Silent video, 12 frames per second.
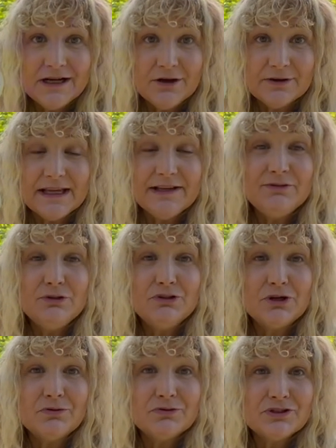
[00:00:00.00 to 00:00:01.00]
Okay, if you
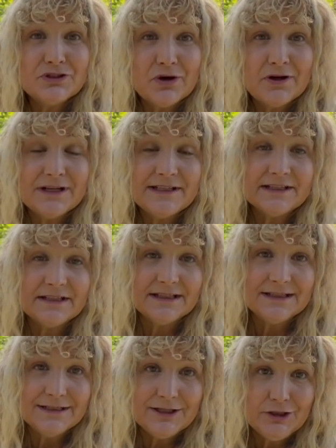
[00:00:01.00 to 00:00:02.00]
don't start, it's going to
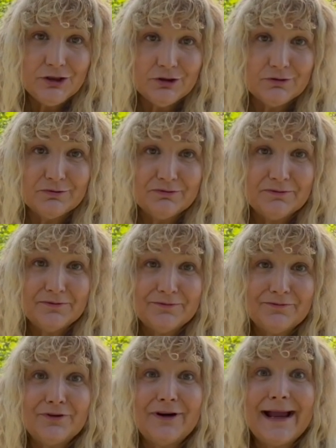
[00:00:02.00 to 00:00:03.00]
continue
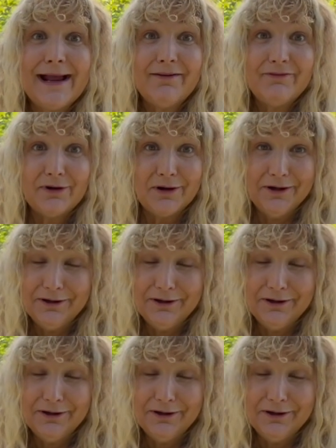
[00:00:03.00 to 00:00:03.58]
forever,